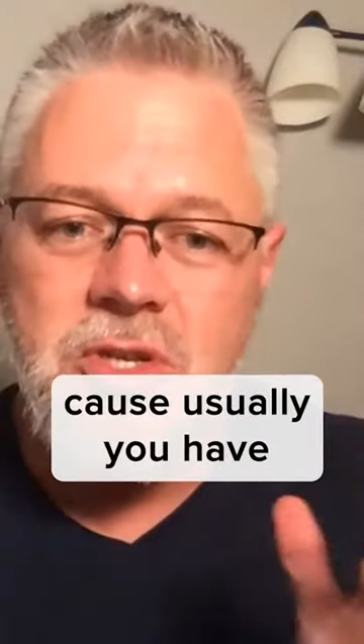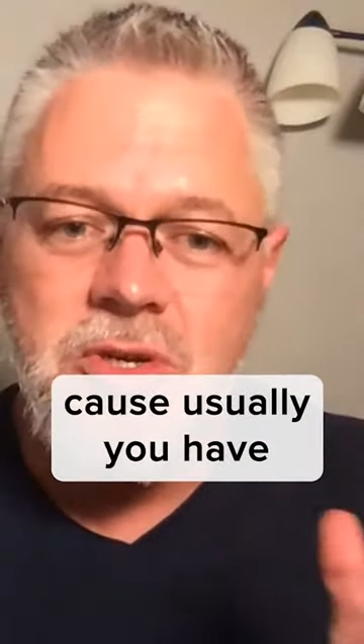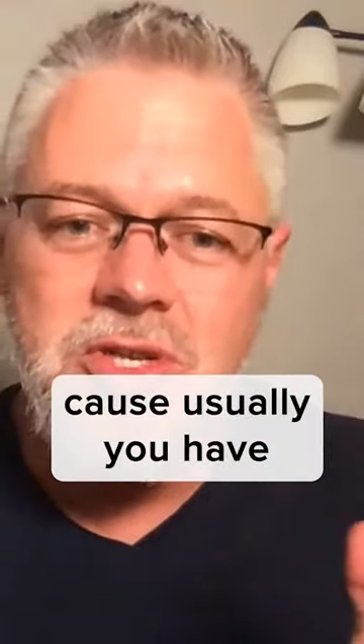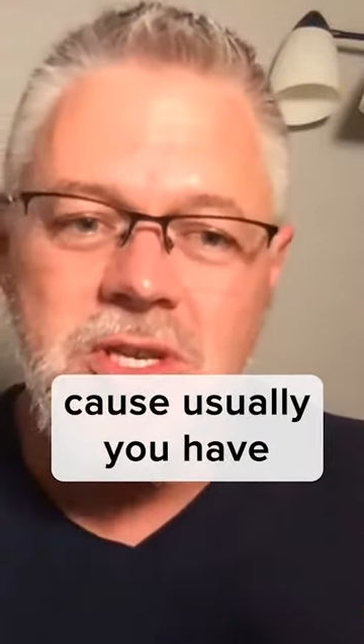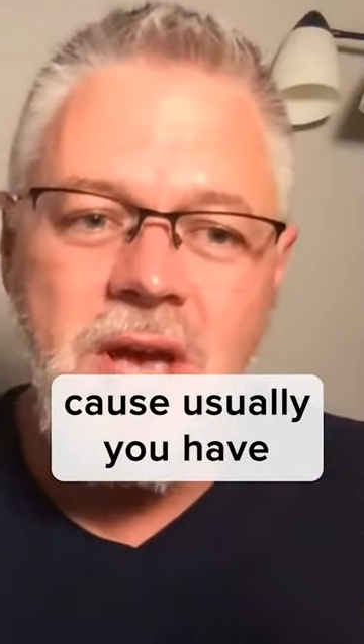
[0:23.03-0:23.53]

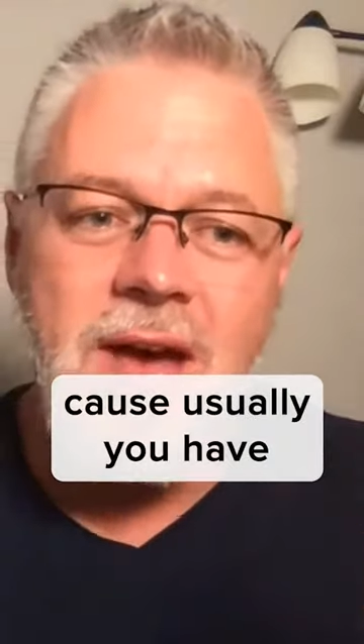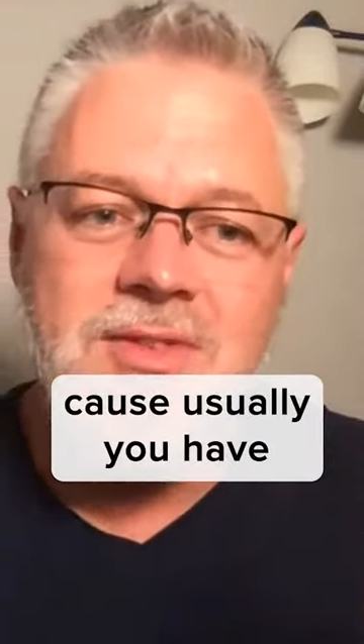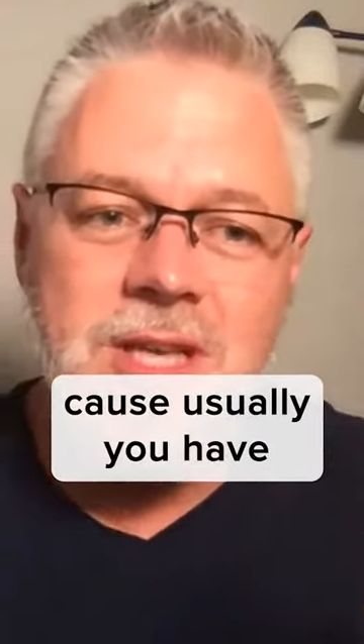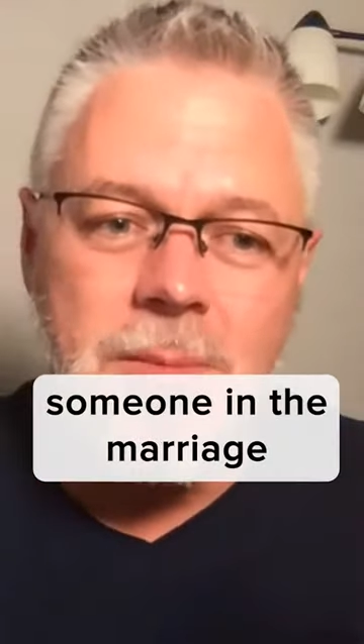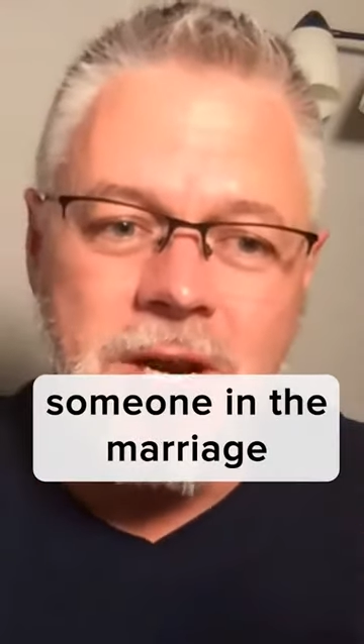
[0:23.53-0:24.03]
Because usually you
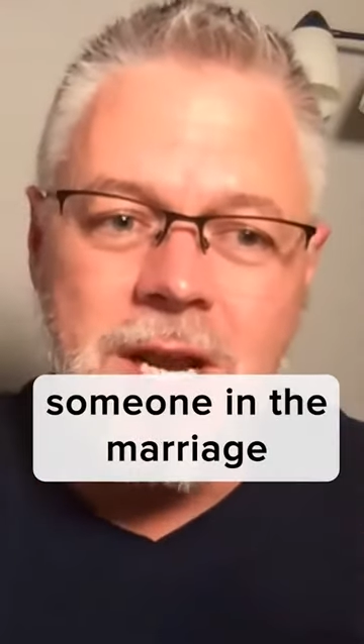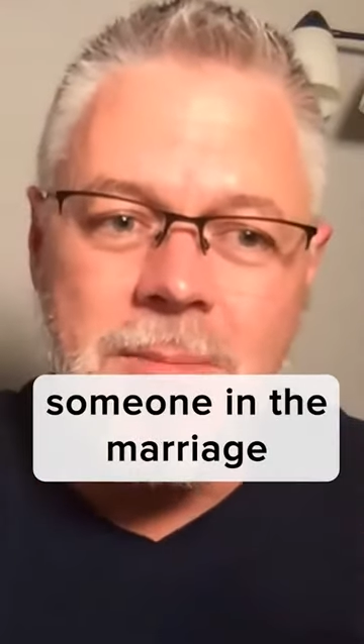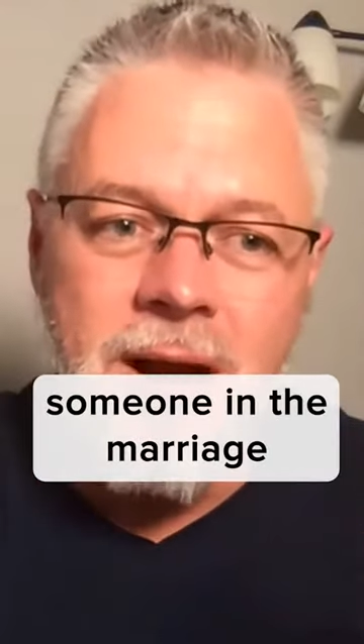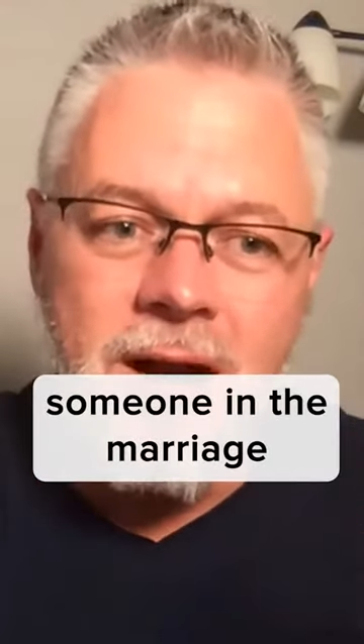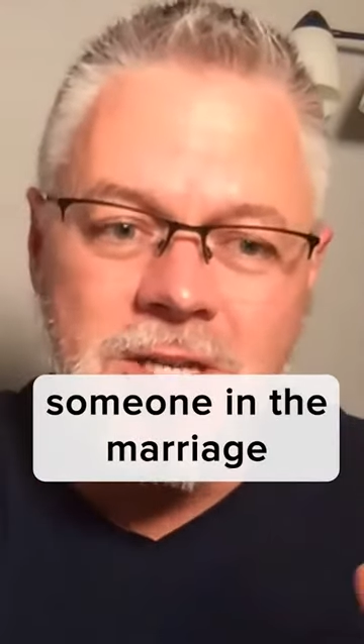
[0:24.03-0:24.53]
have someone
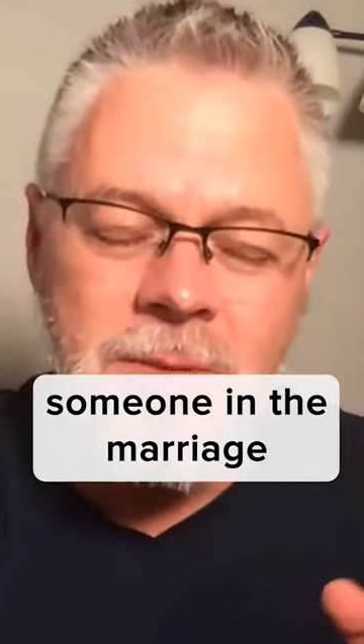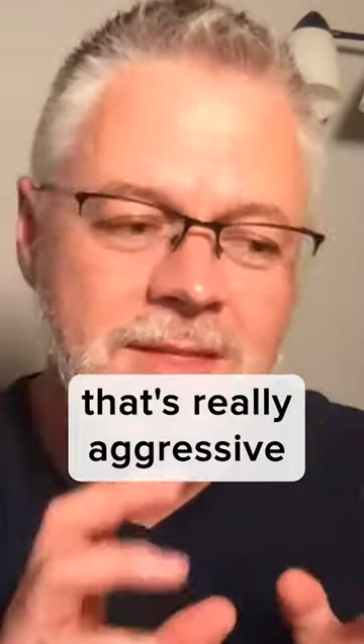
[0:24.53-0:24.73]
in a marriage